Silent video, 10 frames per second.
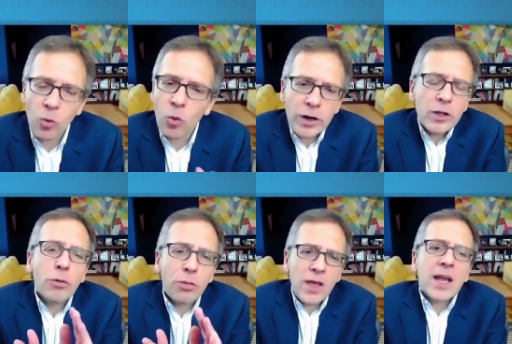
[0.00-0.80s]
What, what do
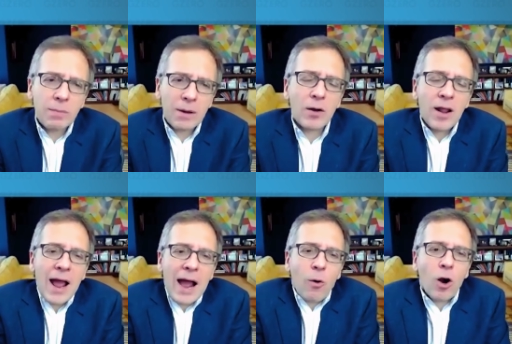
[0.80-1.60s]
you think about
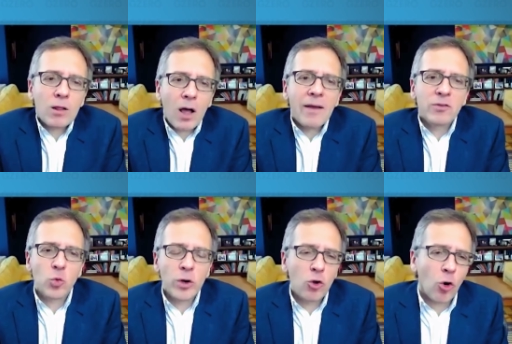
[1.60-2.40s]
how our lives
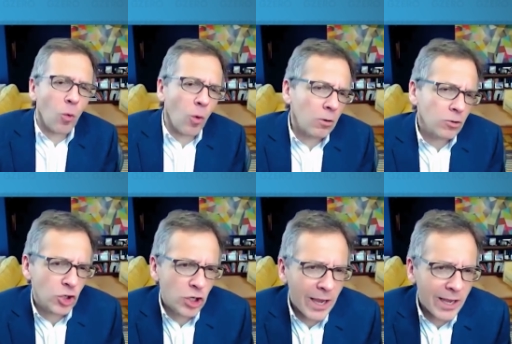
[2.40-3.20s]
will or won't
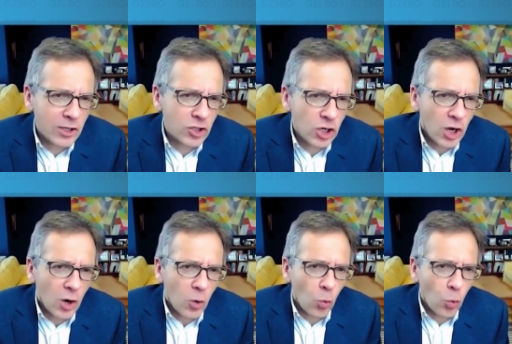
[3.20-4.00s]
change
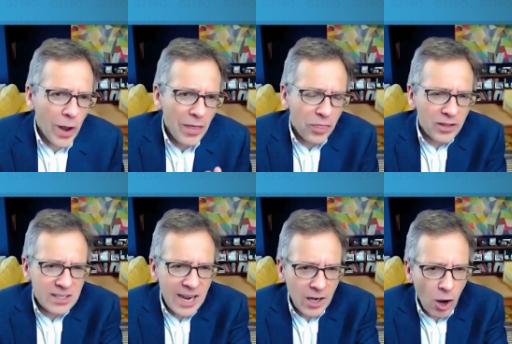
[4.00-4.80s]
with the
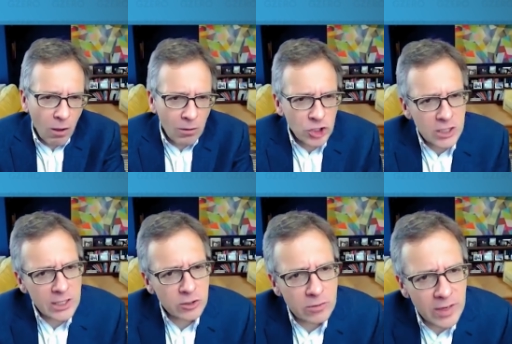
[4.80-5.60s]

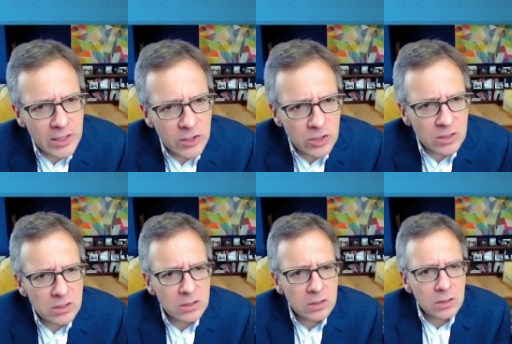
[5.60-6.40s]
technology interventions?